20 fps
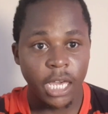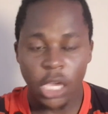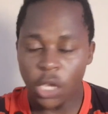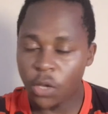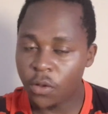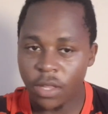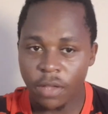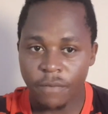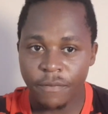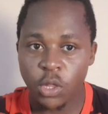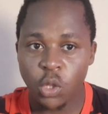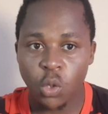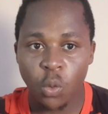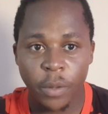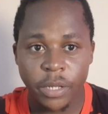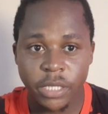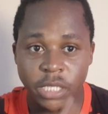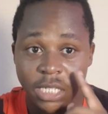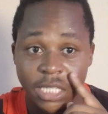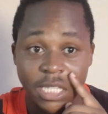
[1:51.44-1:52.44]
You never know
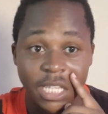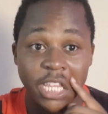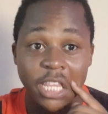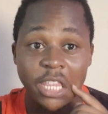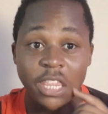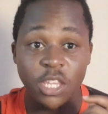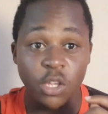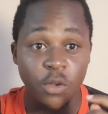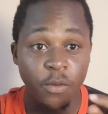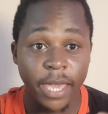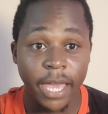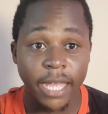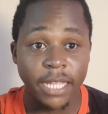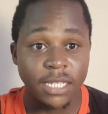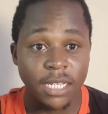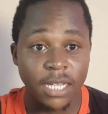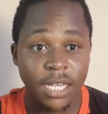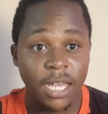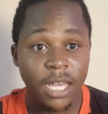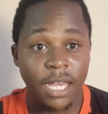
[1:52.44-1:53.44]
what you get.
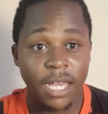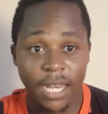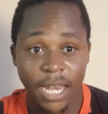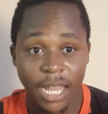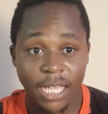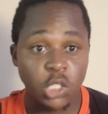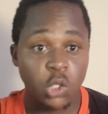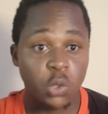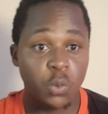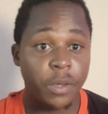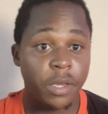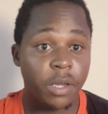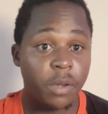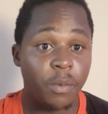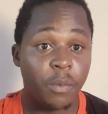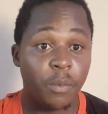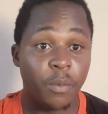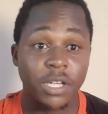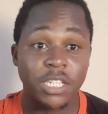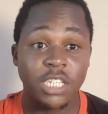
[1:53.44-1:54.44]
Last week,
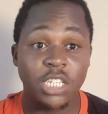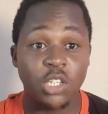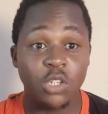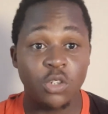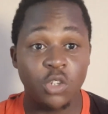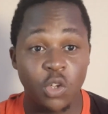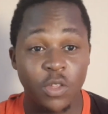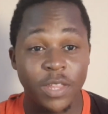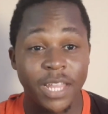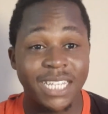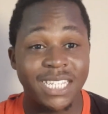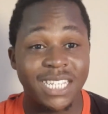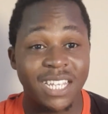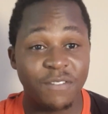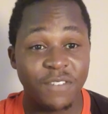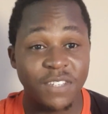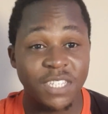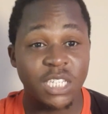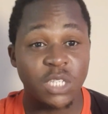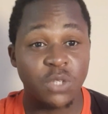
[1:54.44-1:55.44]
we watched
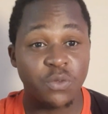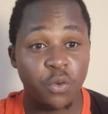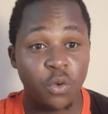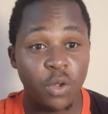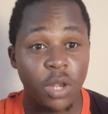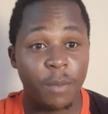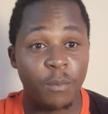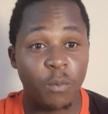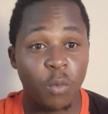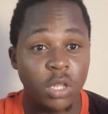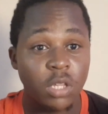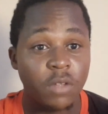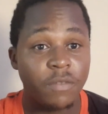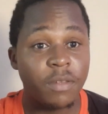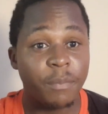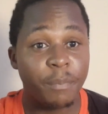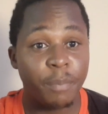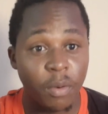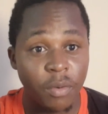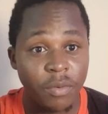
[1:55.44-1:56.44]
United versus Fulham, one of
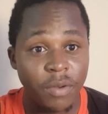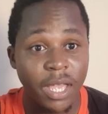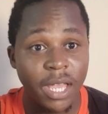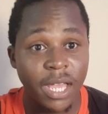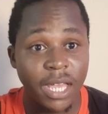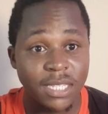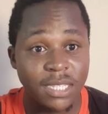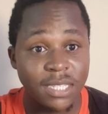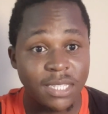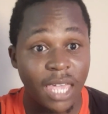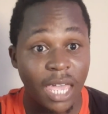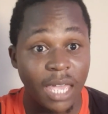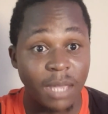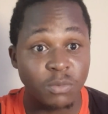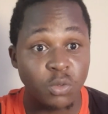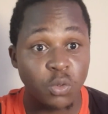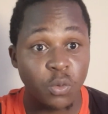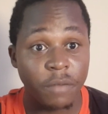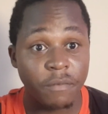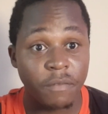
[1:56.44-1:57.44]
the boringest
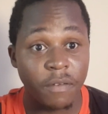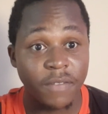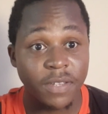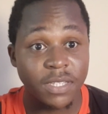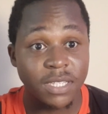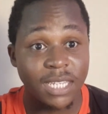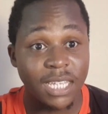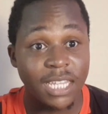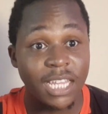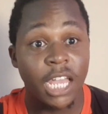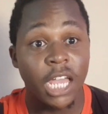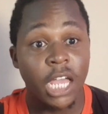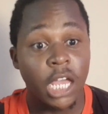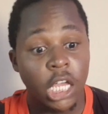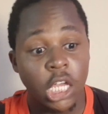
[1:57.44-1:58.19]
games we've ever seen.